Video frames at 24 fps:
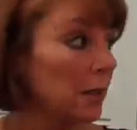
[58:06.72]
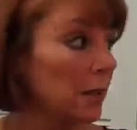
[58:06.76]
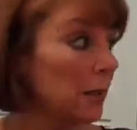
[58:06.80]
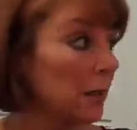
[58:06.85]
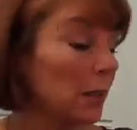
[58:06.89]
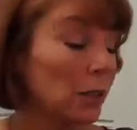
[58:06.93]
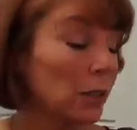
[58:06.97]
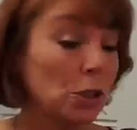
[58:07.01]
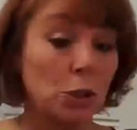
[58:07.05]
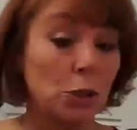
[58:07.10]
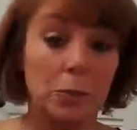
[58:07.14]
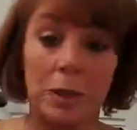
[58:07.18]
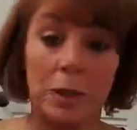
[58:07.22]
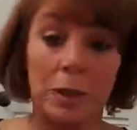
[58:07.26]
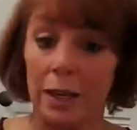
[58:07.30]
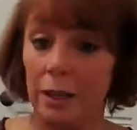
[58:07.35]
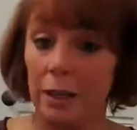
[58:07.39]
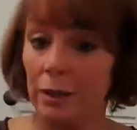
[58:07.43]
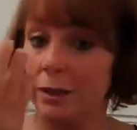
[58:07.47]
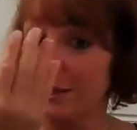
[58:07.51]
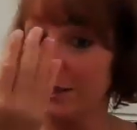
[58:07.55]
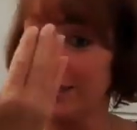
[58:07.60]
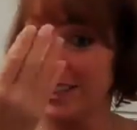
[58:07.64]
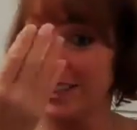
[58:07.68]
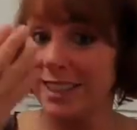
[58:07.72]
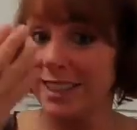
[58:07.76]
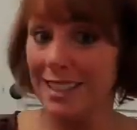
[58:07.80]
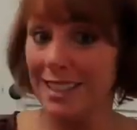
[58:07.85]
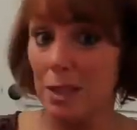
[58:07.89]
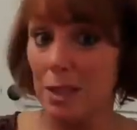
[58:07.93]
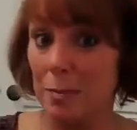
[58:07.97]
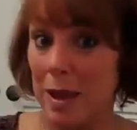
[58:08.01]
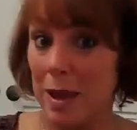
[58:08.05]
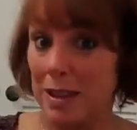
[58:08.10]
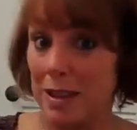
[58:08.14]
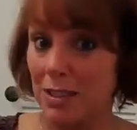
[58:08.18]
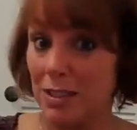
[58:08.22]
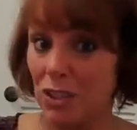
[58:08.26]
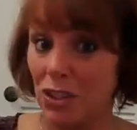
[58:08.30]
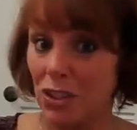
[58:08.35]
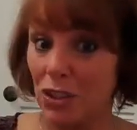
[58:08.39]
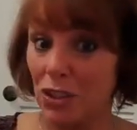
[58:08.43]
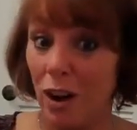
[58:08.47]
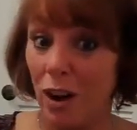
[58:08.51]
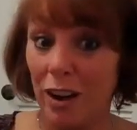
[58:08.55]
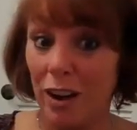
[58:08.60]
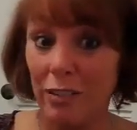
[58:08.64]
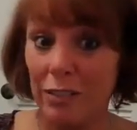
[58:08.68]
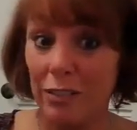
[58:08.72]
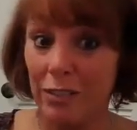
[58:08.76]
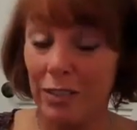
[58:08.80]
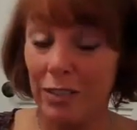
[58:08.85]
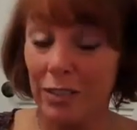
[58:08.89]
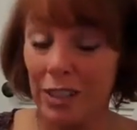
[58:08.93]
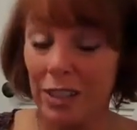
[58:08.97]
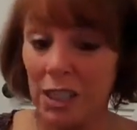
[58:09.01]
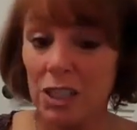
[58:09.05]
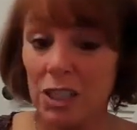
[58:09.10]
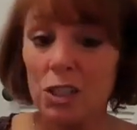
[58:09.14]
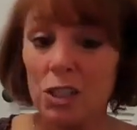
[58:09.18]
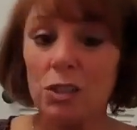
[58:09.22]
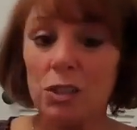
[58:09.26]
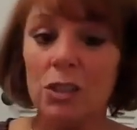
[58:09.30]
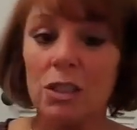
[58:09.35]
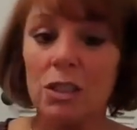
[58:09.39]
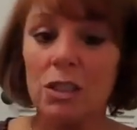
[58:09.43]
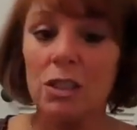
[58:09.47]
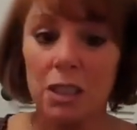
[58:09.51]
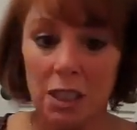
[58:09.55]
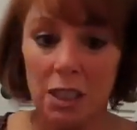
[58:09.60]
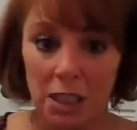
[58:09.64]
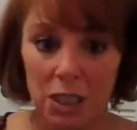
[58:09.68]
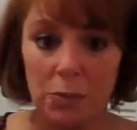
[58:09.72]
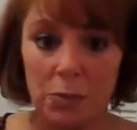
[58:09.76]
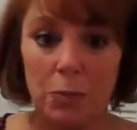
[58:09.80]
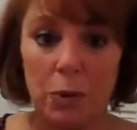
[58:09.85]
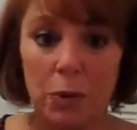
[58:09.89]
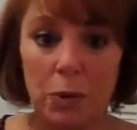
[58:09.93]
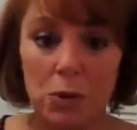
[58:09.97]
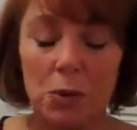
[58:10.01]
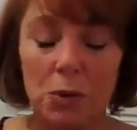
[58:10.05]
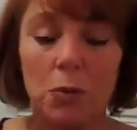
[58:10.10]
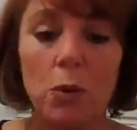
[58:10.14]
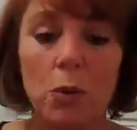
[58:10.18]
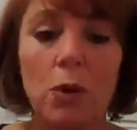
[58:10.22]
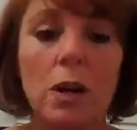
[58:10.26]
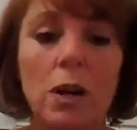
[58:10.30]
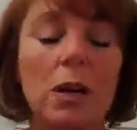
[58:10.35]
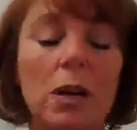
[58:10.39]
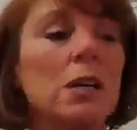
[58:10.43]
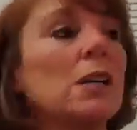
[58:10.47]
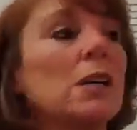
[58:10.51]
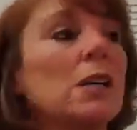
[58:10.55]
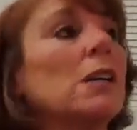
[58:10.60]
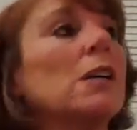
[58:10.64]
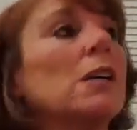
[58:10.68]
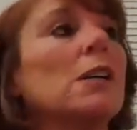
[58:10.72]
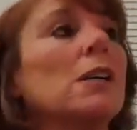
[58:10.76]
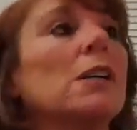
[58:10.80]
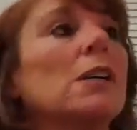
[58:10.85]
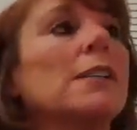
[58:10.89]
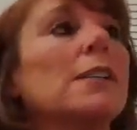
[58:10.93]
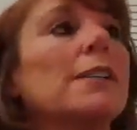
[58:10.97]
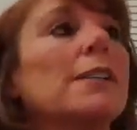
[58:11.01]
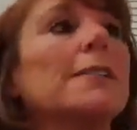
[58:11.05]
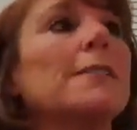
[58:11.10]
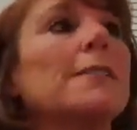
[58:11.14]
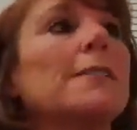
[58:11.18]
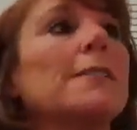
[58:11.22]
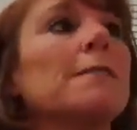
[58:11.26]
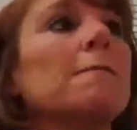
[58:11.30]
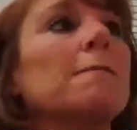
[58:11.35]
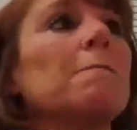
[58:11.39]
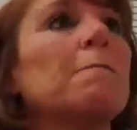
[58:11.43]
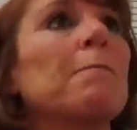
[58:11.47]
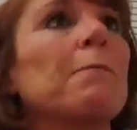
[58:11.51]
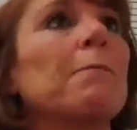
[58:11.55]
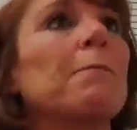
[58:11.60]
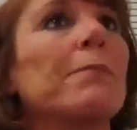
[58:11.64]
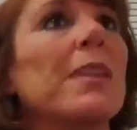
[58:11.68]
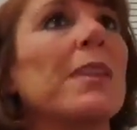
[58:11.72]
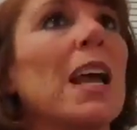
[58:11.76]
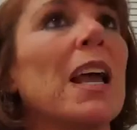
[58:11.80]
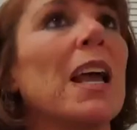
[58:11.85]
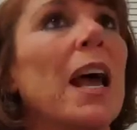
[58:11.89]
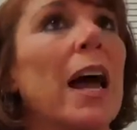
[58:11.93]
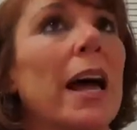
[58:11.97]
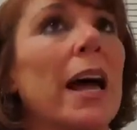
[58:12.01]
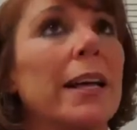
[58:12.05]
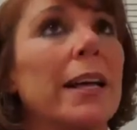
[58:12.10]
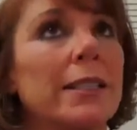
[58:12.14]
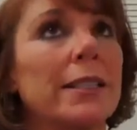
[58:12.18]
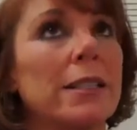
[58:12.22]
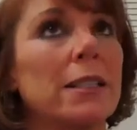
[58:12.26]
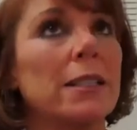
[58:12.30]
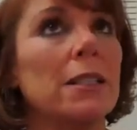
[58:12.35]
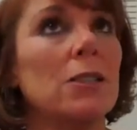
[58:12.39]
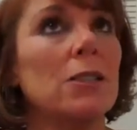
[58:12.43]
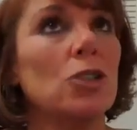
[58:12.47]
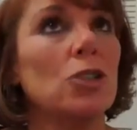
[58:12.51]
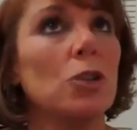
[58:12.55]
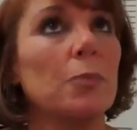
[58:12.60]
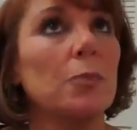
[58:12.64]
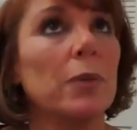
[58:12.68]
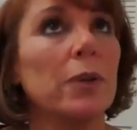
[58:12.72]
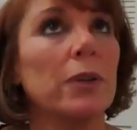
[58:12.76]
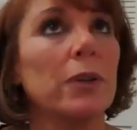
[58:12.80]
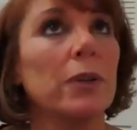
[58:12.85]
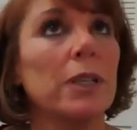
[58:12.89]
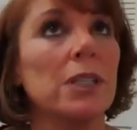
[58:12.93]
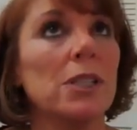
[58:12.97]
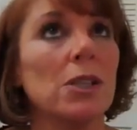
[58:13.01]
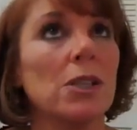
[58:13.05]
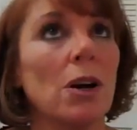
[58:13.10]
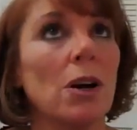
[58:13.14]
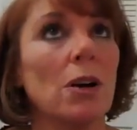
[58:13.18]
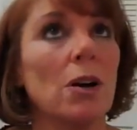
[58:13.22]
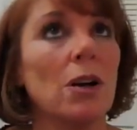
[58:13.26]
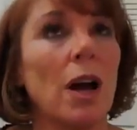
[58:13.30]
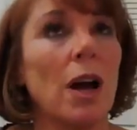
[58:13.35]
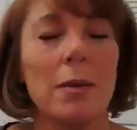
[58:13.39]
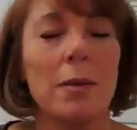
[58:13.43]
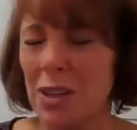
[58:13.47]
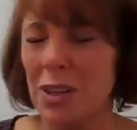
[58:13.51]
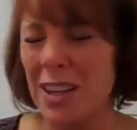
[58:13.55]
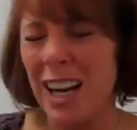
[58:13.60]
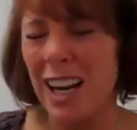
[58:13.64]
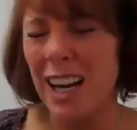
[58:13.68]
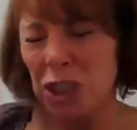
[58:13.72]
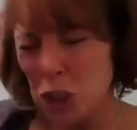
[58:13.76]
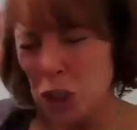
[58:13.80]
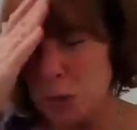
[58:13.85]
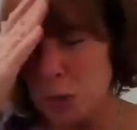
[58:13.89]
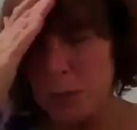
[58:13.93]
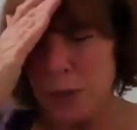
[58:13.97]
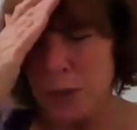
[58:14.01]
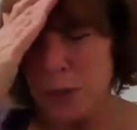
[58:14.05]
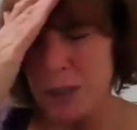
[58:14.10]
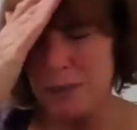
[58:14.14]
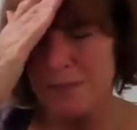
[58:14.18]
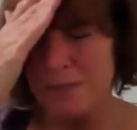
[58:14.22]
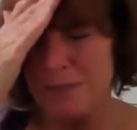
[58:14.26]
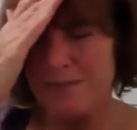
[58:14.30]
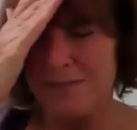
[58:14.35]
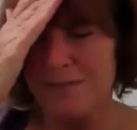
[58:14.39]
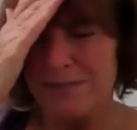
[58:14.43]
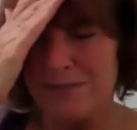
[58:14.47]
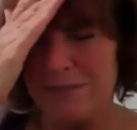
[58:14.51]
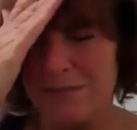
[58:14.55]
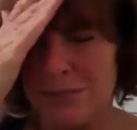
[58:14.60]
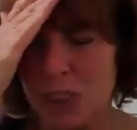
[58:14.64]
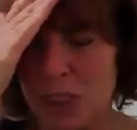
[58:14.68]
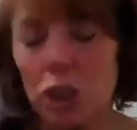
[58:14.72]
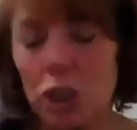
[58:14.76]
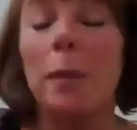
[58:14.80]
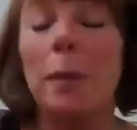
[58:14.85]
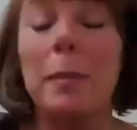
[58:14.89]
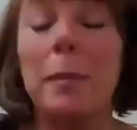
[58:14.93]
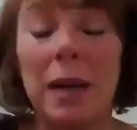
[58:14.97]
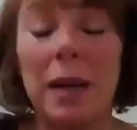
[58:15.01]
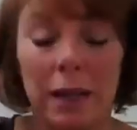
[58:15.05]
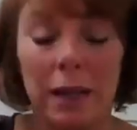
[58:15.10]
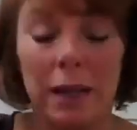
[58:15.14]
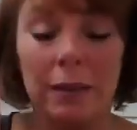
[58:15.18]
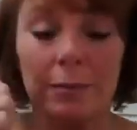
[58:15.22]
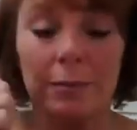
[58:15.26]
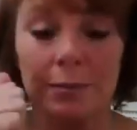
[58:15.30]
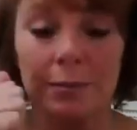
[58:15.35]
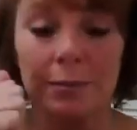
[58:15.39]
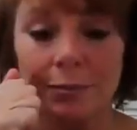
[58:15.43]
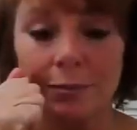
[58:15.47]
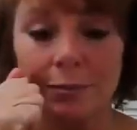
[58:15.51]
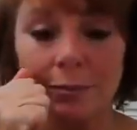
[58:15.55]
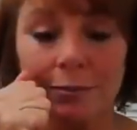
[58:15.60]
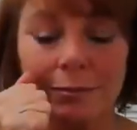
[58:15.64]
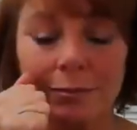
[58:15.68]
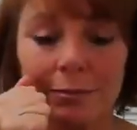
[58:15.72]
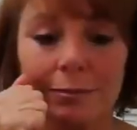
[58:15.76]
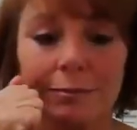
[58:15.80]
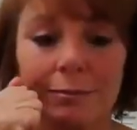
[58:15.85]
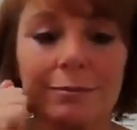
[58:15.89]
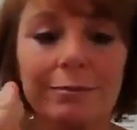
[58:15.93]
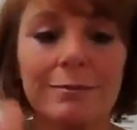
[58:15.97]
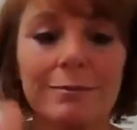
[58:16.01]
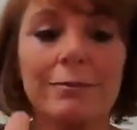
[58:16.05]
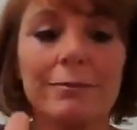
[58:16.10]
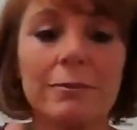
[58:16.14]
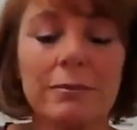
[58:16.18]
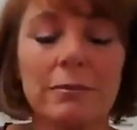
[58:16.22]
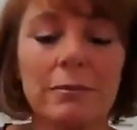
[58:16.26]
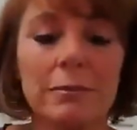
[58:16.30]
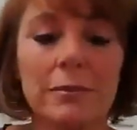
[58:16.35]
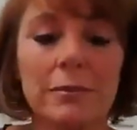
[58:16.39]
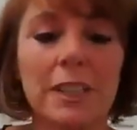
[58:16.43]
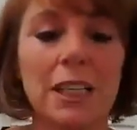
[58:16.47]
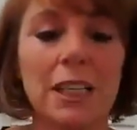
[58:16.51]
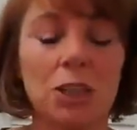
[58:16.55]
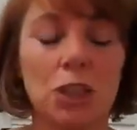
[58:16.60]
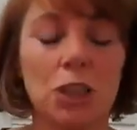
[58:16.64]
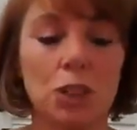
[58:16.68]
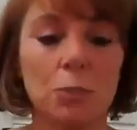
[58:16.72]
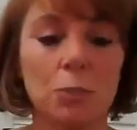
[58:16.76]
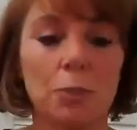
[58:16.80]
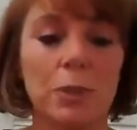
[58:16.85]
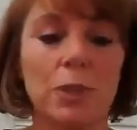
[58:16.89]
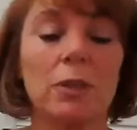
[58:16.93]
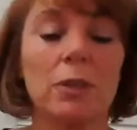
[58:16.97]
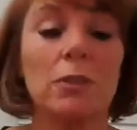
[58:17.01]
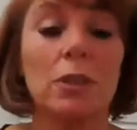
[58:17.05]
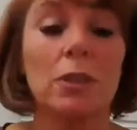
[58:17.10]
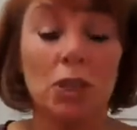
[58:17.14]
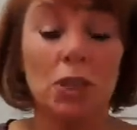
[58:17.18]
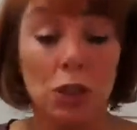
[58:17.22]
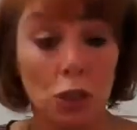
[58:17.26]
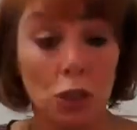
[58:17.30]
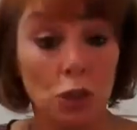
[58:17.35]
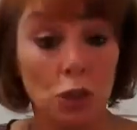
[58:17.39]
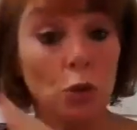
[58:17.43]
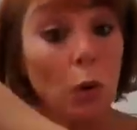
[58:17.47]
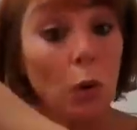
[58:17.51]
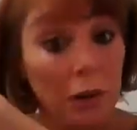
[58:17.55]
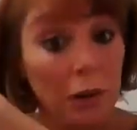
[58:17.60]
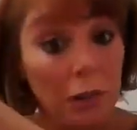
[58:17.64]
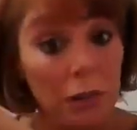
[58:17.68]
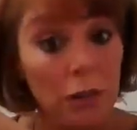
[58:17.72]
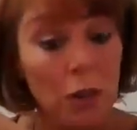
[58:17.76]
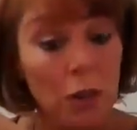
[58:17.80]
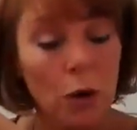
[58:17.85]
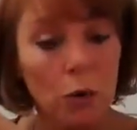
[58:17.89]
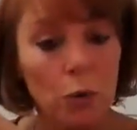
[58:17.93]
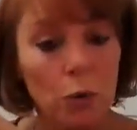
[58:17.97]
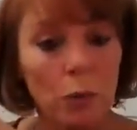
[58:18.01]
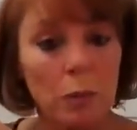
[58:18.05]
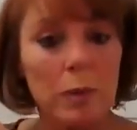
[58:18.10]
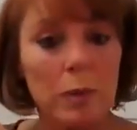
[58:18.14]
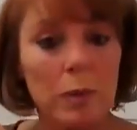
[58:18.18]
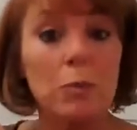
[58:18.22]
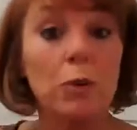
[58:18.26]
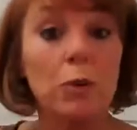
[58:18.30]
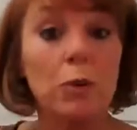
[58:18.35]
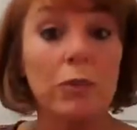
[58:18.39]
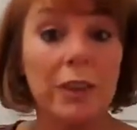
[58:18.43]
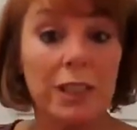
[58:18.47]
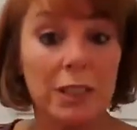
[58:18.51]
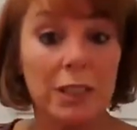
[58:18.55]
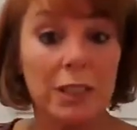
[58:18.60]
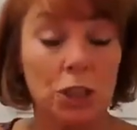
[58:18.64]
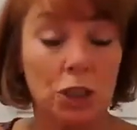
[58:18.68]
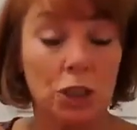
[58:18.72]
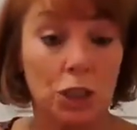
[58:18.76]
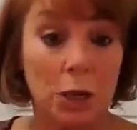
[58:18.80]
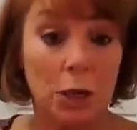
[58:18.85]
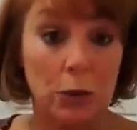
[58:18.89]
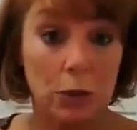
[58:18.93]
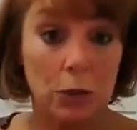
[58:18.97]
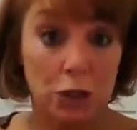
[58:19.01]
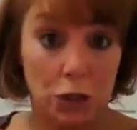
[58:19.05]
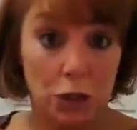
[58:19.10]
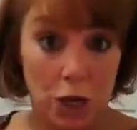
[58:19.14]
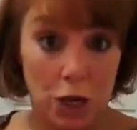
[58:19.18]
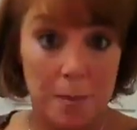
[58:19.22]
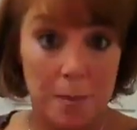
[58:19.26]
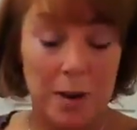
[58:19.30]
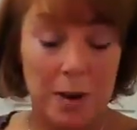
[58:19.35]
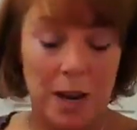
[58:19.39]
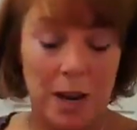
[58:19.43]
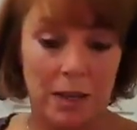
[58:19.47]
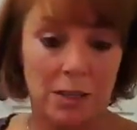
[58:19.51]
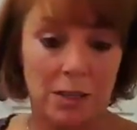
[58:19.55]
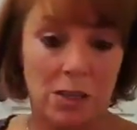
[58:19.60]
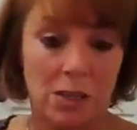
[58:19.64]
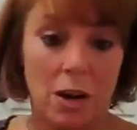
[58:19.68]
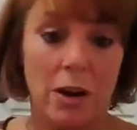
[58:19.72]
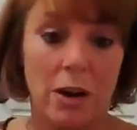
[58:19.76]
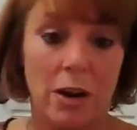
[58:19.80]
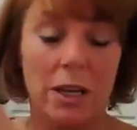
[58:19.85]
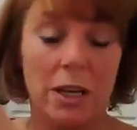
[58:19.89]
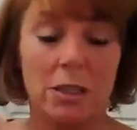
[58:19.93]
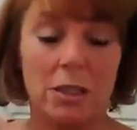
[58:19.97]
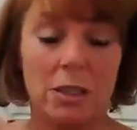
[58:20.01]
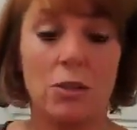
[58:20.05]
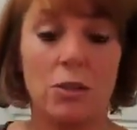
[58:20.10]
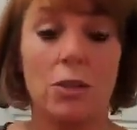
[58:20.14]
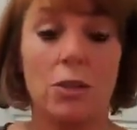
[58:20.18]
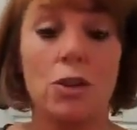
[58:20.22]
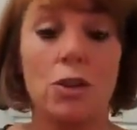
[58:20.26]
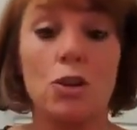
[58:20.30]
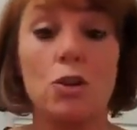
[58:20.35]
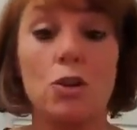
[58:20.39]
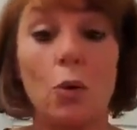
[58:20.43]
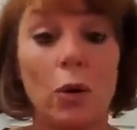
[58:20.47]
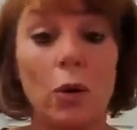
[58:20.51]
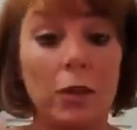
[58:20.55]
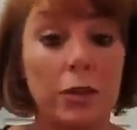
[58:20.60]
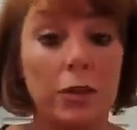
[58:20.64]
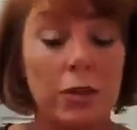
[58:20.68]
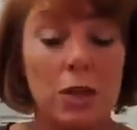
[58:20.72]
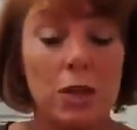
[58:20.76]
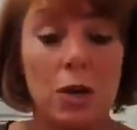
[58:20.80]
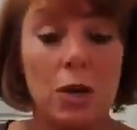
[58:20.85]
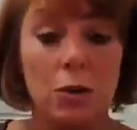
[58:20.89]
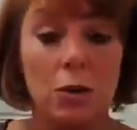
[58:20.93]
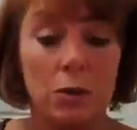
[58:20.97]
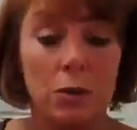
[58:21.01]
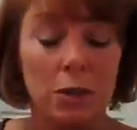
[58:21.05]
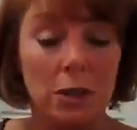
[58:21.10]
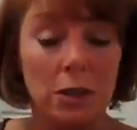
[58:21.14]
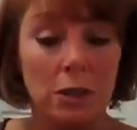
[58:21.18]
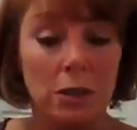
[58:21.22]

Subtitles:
illuminator, takes the masks off. So it's going to expose more. And Jupiter is, not Jupiter, Gemini. Not Jupiter, because the North Node will be moving into Gemini. Sorry. So the North Node